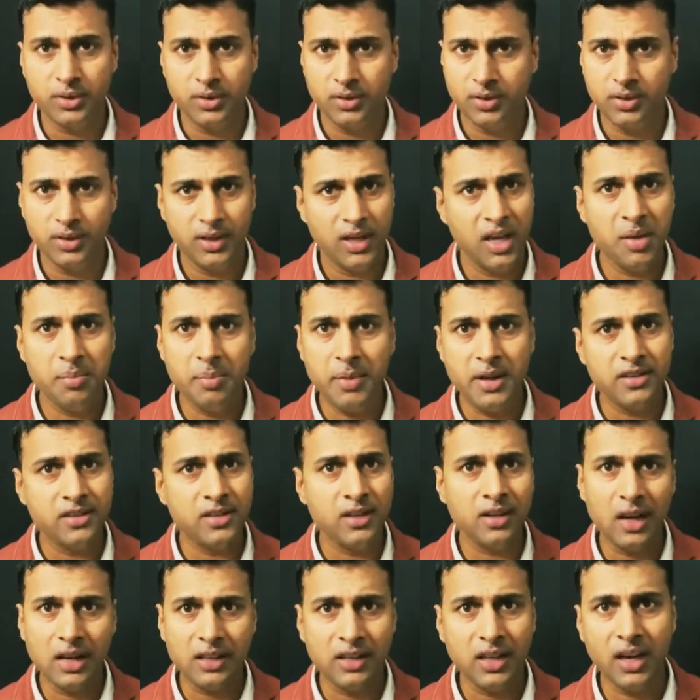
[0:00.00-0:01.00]
He mentioned
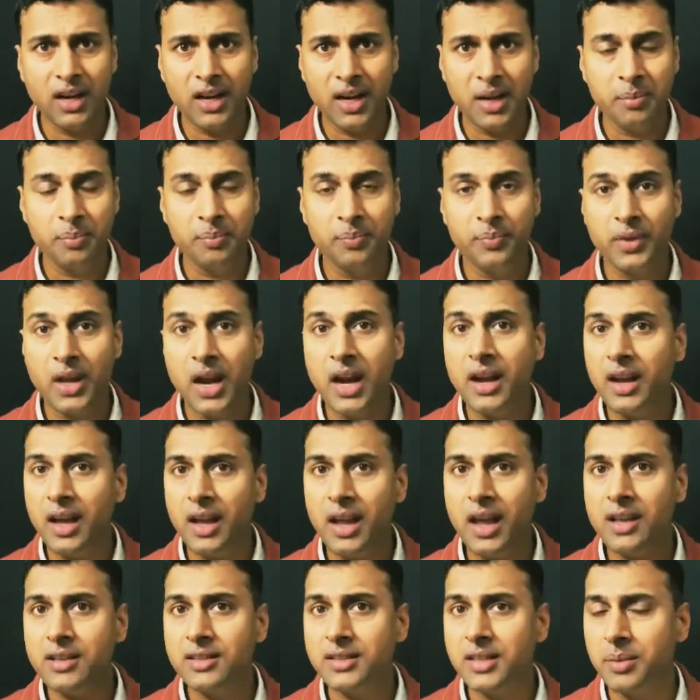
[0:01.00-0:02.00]
other name and I
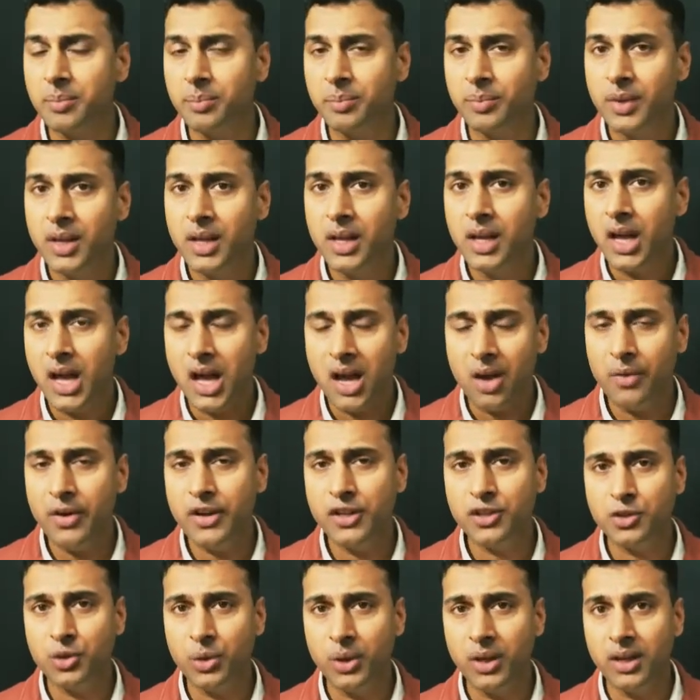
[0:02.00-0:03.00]
asked him how it's
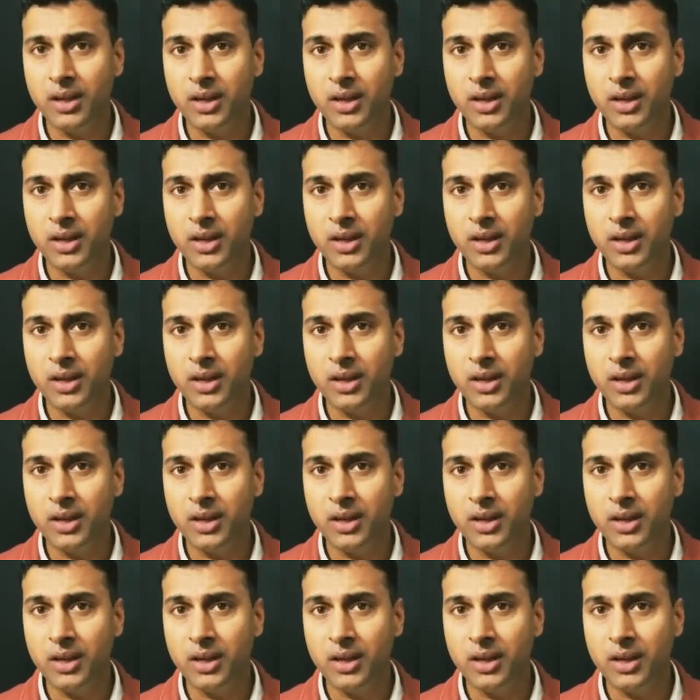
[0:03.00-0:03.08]
doing.